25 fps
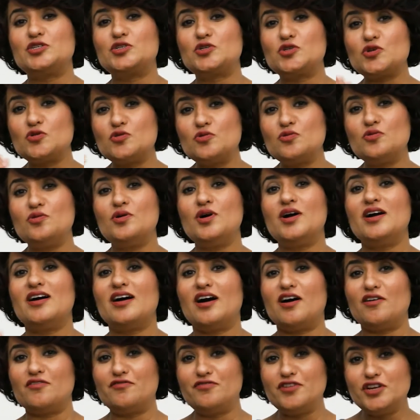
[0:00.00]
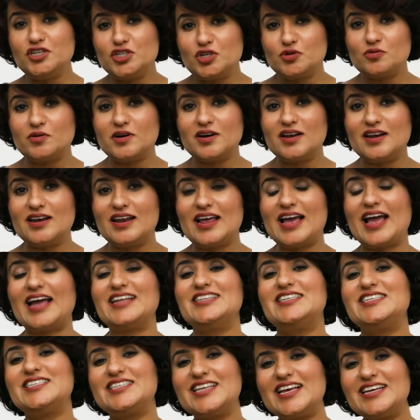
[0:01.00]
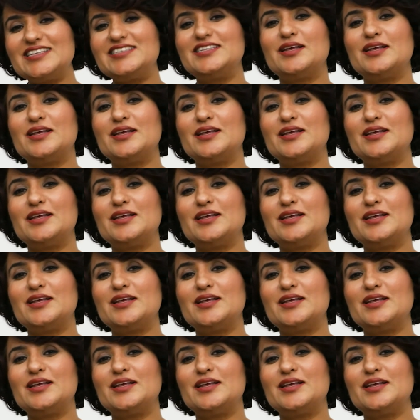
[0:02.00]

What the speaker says: to a visual and say